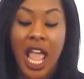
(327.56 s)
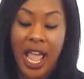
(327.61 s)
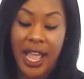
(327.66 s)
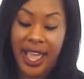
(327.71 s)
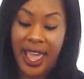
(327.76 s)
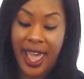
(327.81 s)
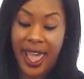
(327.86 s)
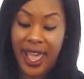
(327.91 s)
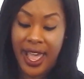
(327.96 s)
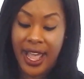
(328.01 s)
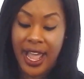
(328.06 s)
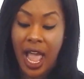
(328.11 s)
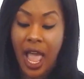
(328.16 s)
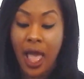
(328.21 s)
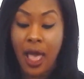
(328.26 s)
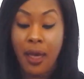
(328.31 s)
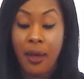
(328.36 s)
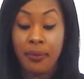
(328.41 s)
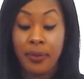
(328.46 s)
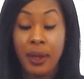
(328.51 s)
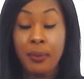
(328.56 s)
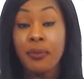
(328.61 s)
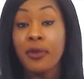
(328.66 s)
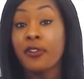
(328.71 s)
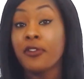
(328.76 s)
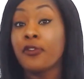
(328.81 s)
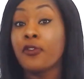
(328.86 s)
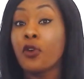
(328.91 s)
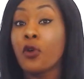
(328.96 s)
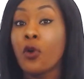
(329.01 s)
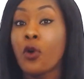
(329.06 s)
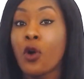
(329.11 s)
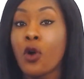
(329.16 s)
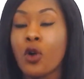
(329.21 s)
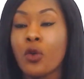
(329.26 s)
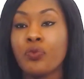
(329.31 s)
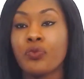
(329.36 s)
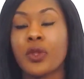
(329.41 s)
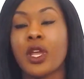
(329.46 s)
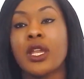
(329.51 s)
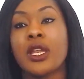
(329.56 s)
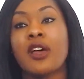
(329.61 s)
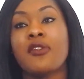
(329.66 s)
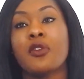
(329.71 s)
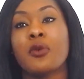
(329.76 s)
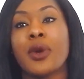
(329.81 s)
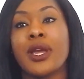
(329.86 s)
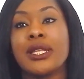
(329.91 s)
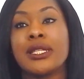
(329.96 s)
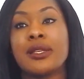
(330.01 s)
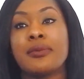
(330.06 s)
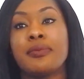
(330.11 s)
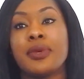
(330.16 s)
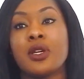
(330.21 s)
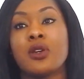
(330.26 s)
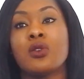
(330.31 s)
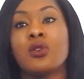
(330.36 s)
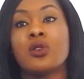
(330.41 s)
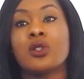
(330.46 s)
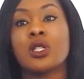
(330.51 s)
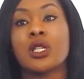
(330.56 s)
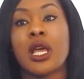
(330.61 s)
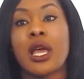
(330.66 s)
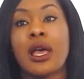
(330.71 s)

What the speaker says: Okay, number 4, another way to build,